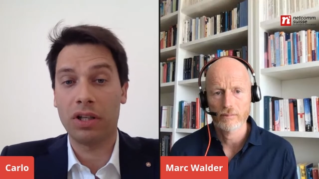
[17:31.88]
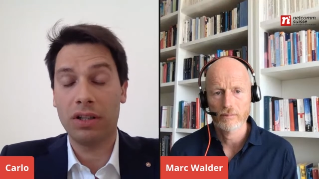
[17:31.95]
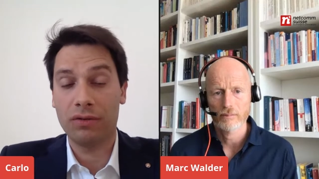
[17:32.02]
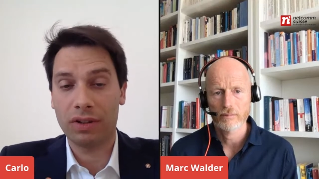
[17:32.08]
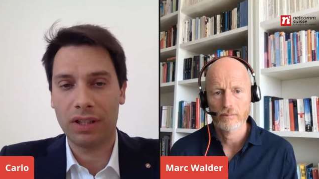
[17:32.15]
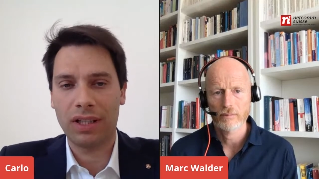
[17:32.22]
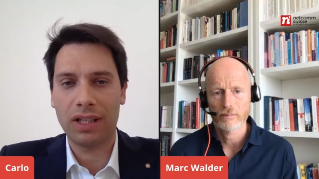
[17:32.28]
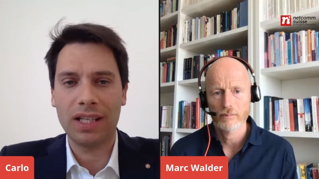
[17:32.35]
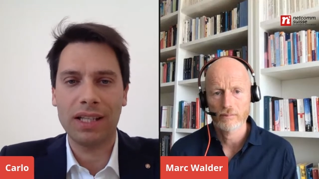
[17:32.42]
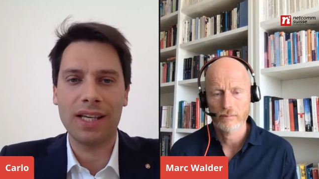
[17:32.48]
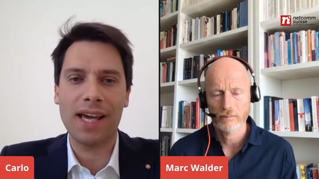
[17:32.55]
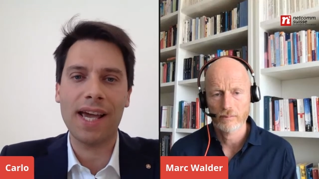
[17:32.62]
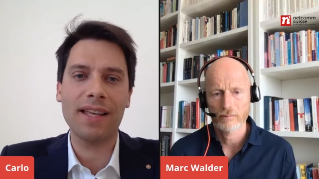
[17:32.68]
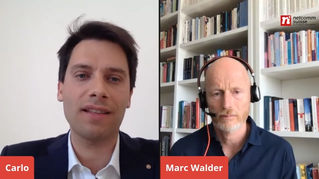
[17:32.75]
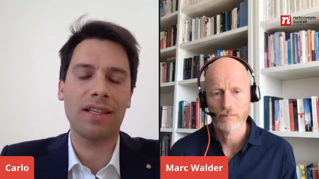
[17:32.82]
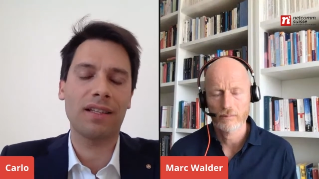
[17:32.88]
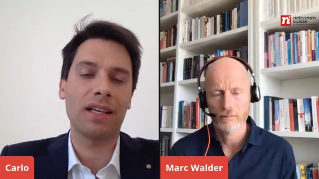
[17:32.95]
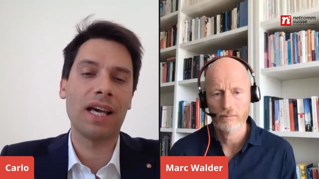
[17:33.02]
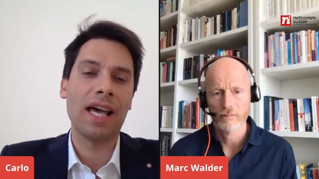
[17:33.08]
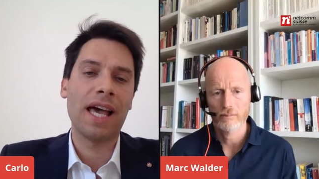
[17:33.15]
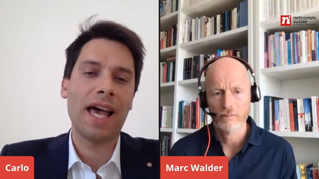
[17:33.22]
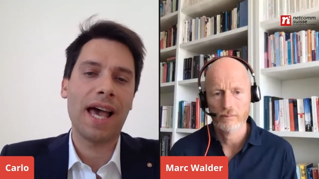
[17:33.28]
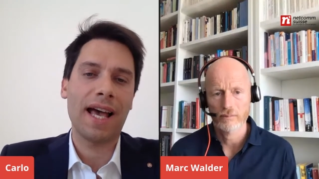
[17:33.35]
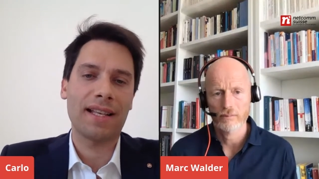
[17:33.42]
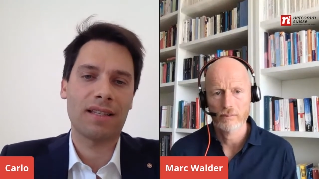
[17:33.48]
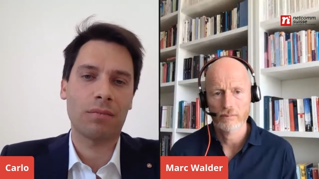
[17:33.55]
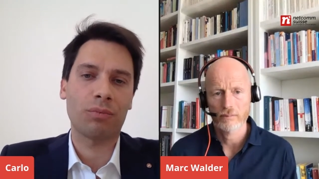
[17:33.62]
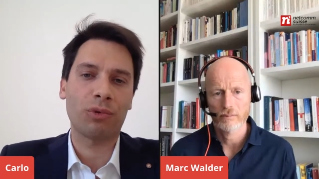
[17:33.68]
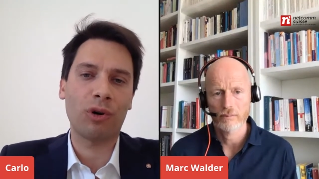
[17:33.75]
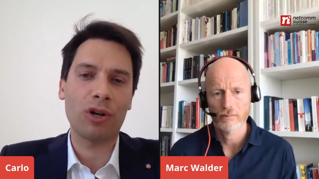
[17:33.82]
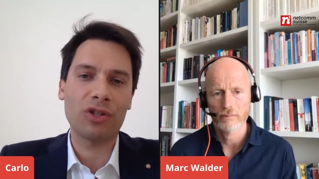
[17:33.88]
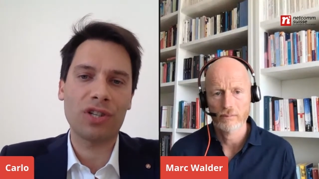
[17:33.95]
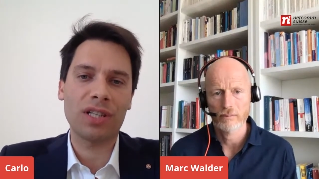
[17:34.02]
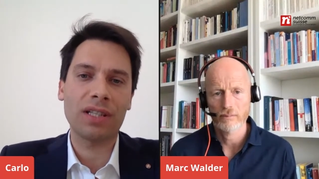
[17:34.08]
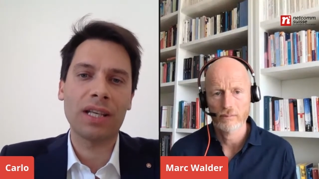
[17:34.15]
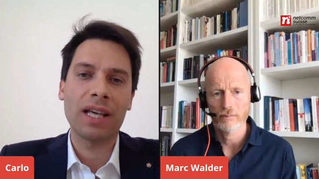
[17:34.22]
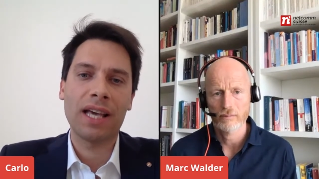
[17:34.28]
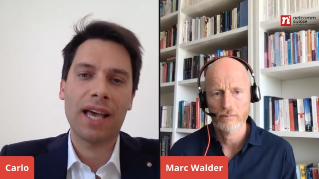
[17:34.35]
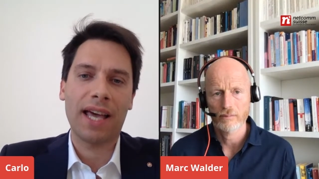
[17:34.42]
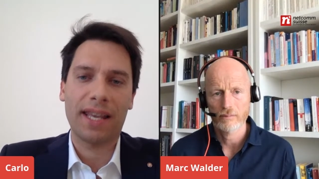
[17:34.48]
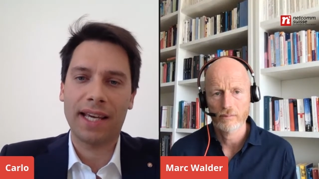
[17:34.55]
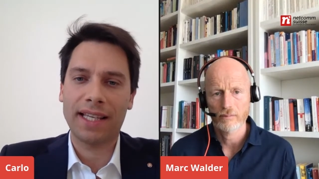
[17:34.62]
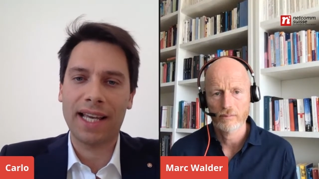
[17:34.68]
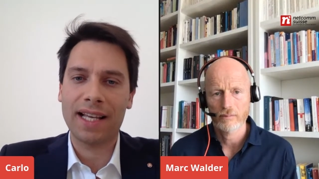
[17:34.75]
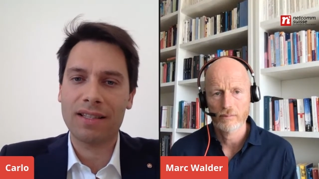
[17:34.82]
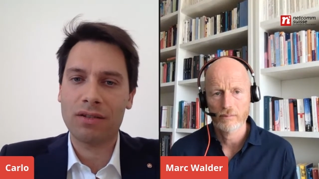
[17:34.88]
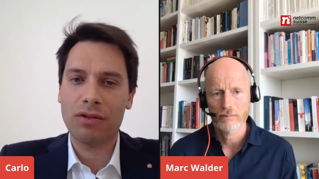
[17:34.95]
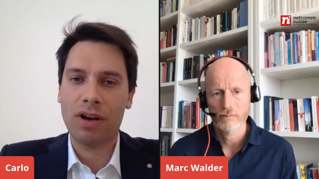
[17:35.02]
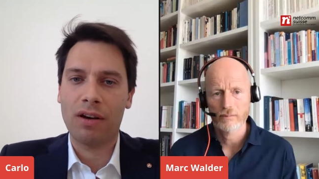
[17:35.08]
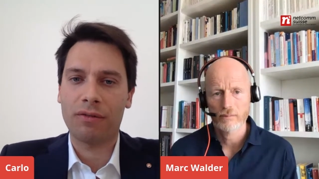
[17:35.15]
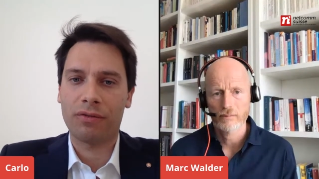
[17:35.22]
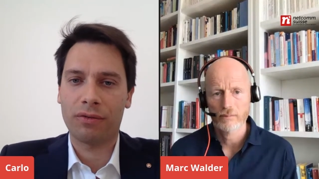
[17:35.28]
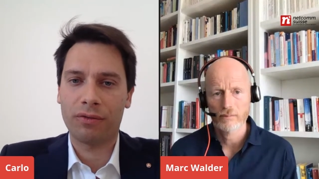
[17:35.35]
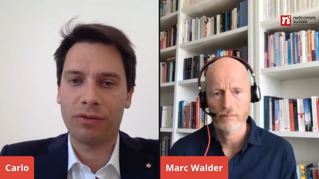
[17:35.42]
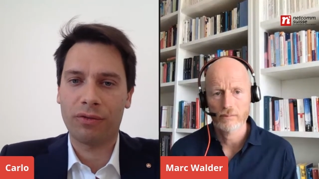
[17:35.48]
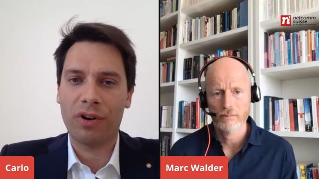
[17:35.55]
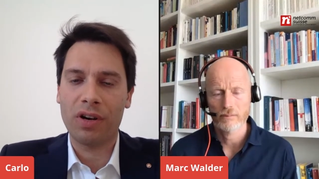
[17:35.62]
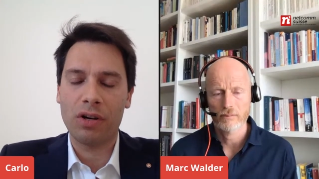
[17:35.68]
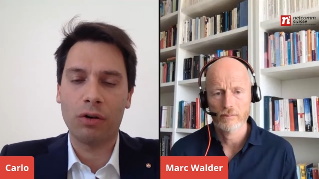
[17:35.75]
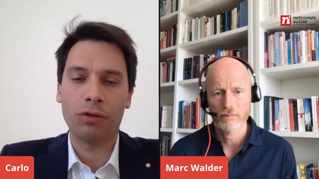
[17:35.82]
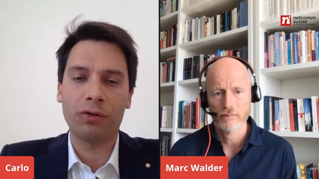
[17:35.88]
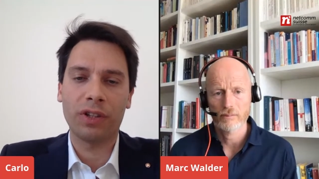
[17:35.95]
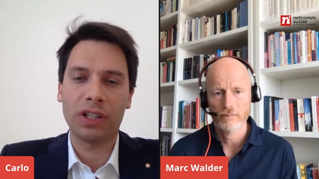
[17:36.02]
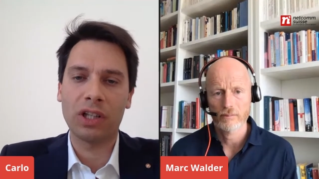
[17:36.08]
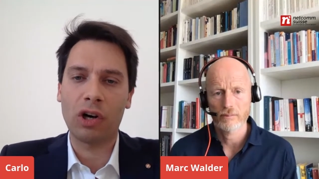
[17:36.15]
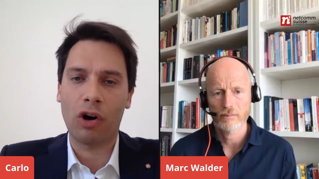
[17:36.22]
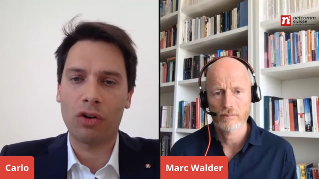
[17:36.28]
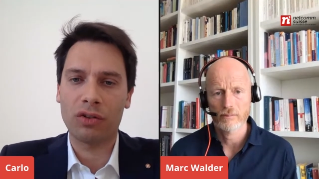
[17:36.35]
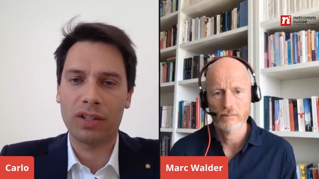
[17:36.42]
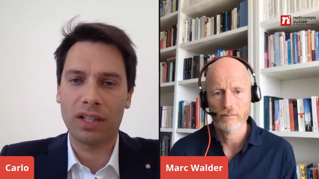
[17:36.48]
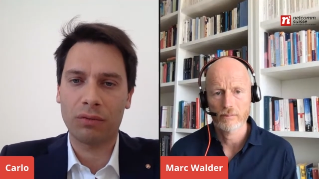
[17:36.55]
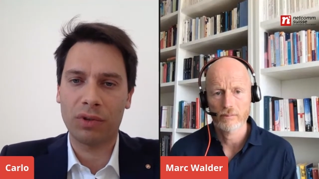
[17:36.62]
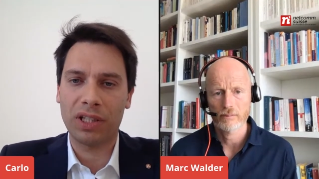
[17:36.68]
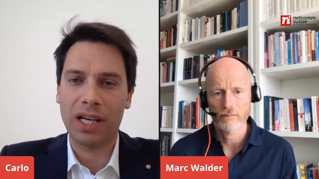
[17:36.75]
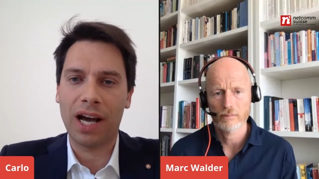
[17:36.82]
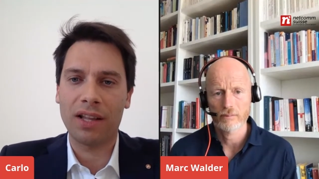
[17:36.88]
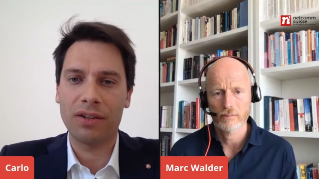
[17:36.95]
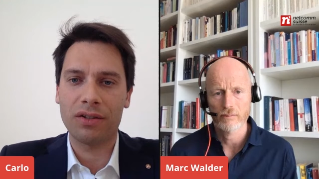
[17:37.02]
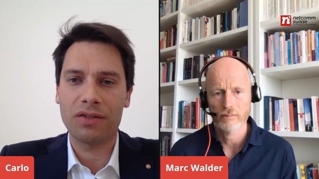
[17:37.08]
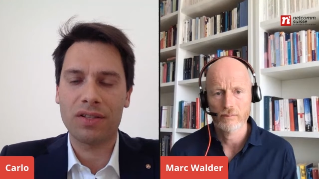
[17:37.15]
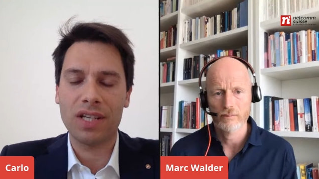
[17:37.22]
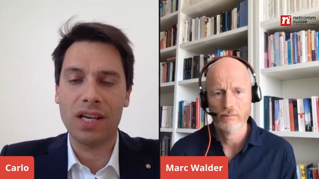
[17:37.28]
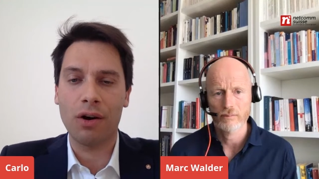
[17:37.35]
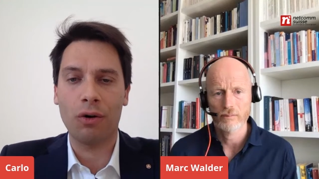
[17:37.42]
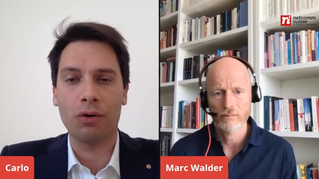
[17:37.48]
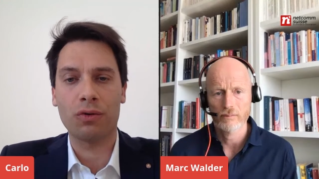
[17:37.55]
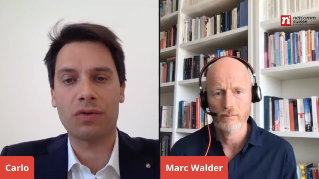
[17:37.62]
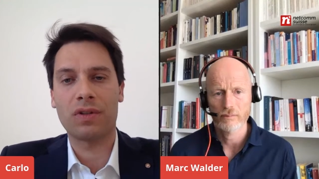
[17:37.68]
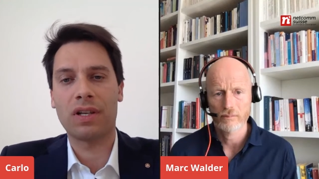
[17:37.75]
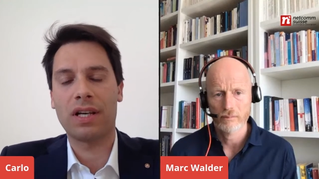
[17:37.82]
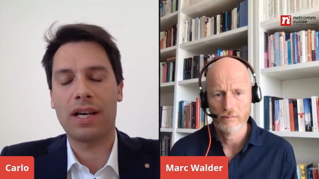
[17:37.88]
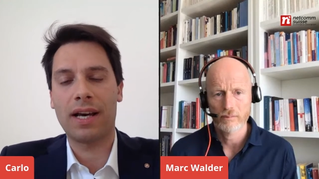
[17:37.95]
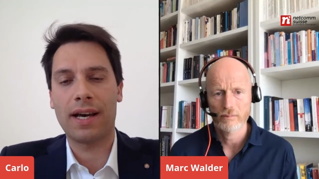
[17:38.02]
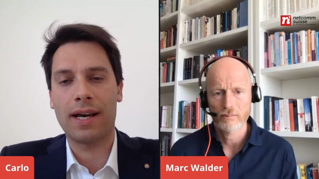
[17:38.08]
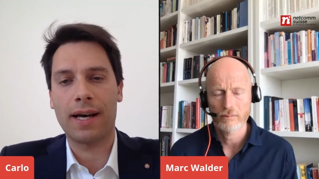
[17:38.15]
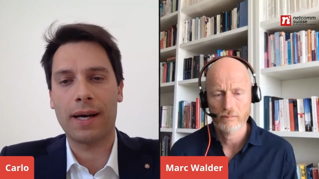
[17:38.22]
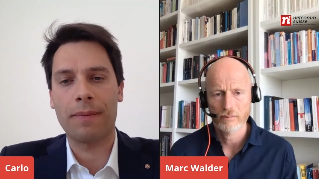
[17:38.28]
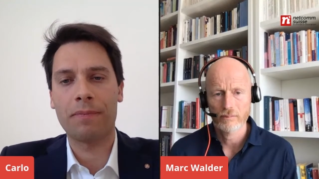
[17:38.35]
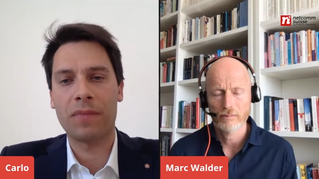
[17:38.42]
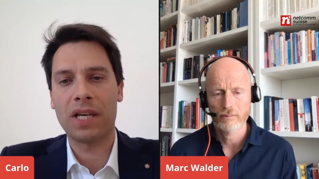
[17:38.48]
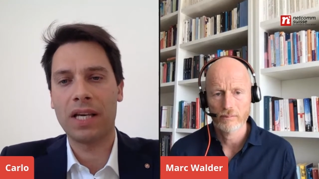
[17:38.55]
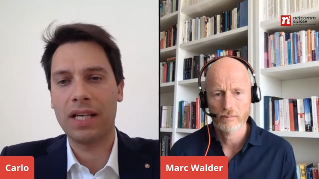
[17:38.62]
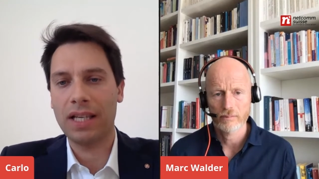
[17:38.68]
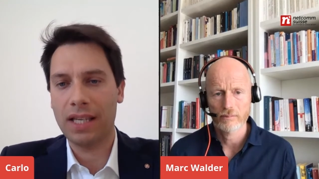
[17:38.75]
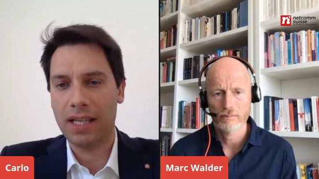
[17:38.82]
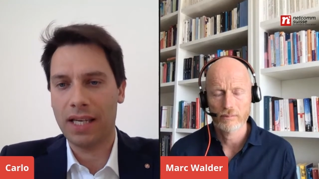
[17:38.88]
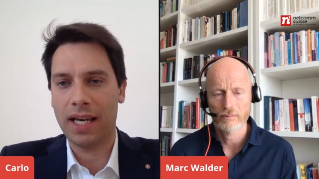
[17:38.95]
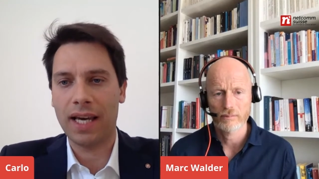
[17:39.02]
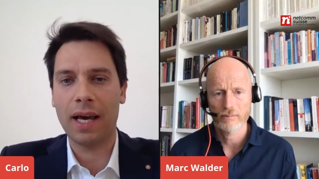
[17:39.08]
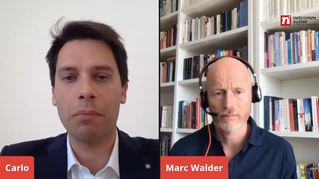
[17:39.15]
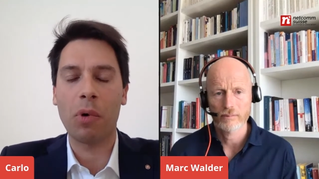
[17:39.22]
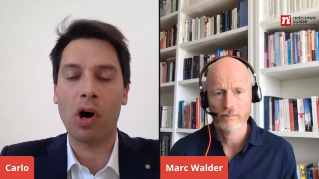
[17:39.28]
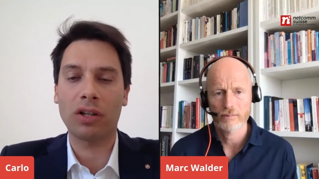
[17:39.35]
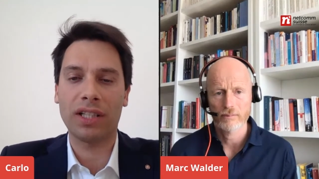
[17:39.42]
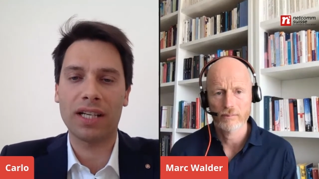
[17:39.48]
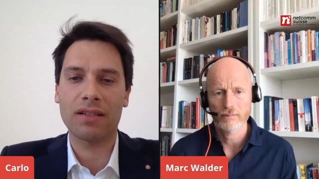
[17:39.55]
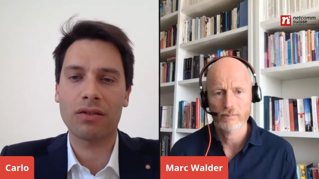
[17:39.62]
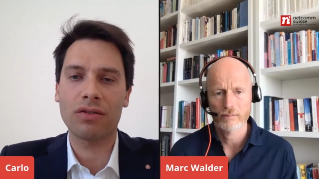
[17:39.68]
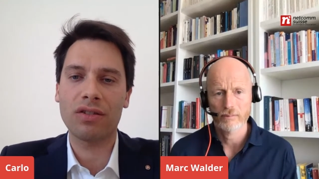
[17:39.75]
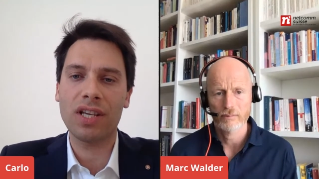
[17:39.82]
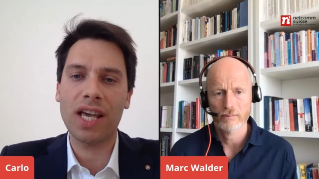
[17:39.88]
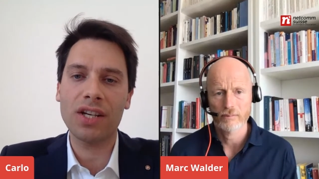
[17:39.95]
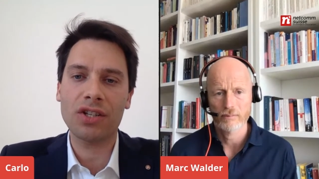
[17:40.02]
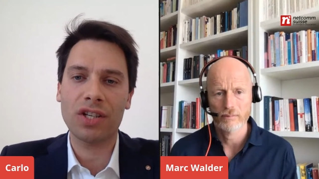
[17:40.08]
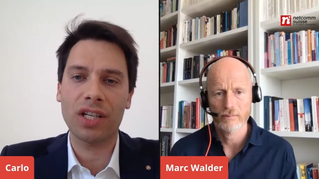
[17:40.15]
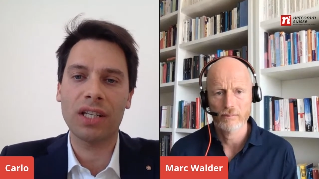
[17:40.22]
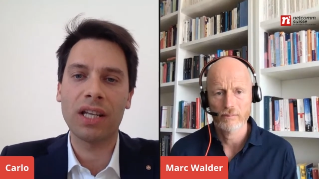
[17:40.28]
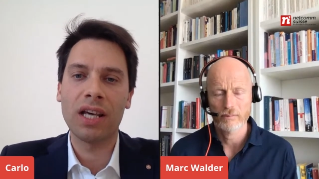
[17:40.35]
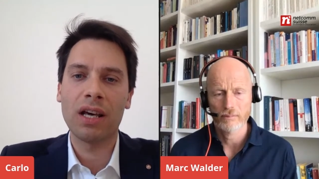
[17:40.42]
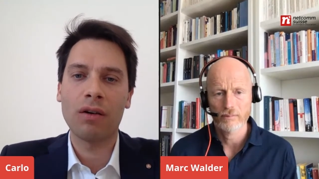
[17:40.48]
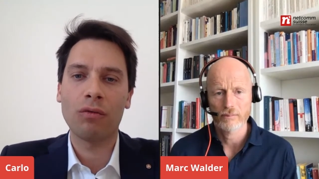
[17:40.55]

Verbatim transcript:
Speaker 1: or even ideated as a project. And I guess you have very often contact with other CEOs uh, among the association.